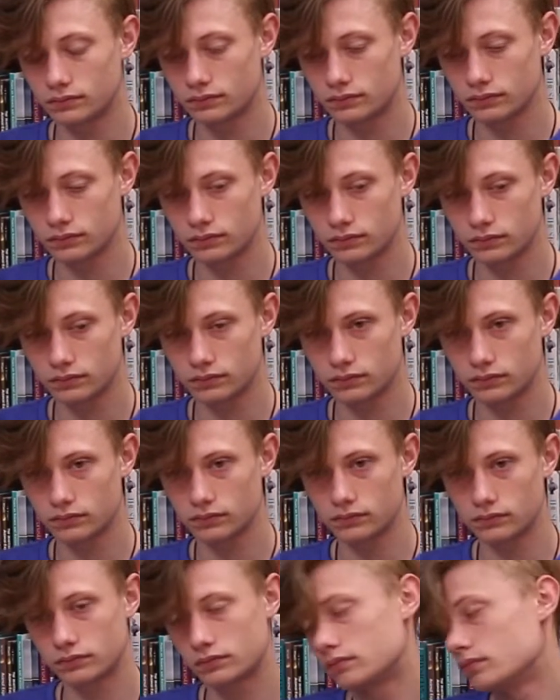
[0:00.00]

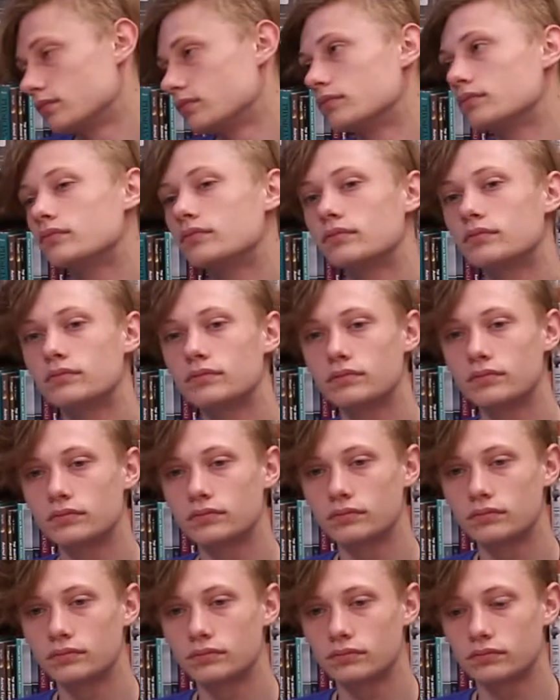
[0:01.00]

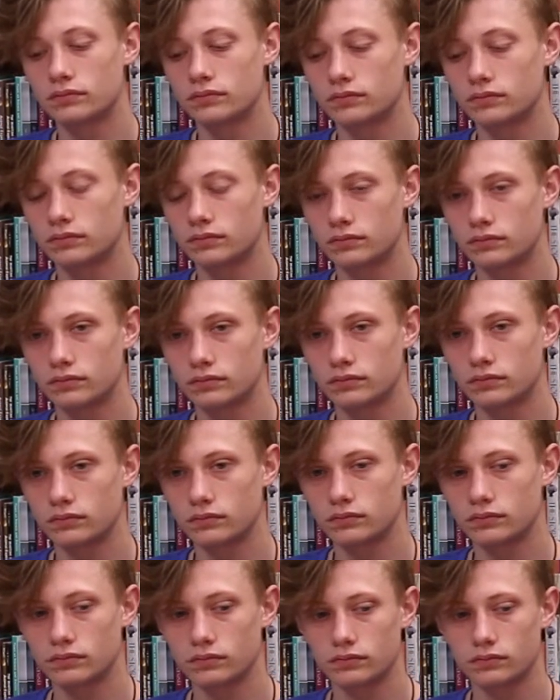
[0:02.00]

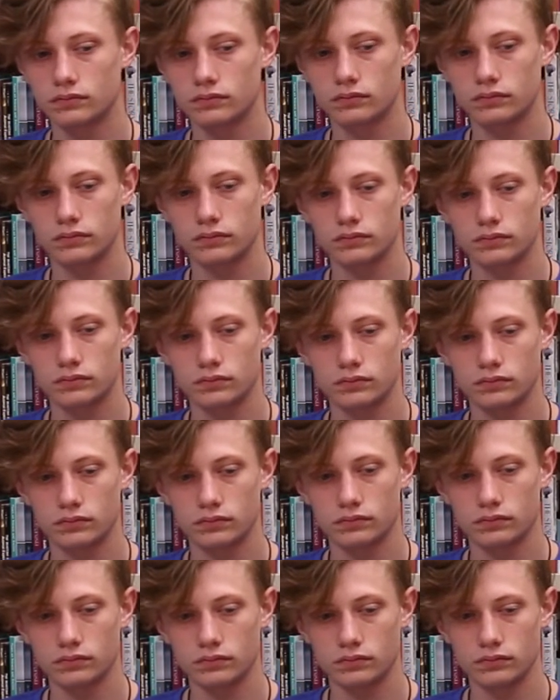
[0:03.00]

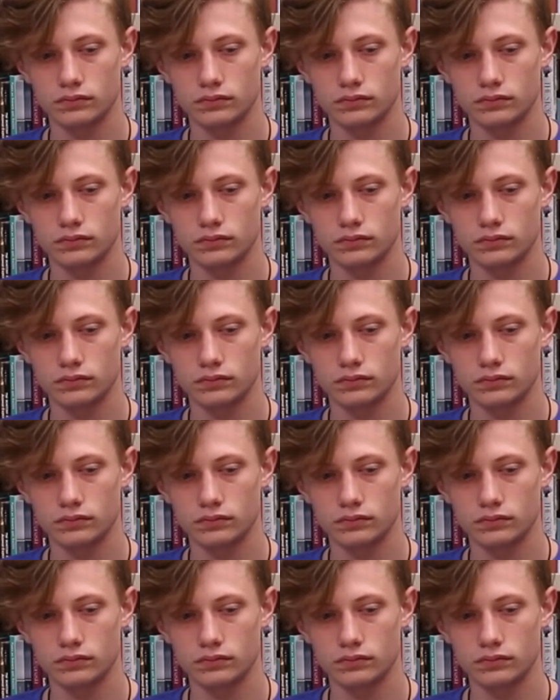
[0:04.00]
(silent)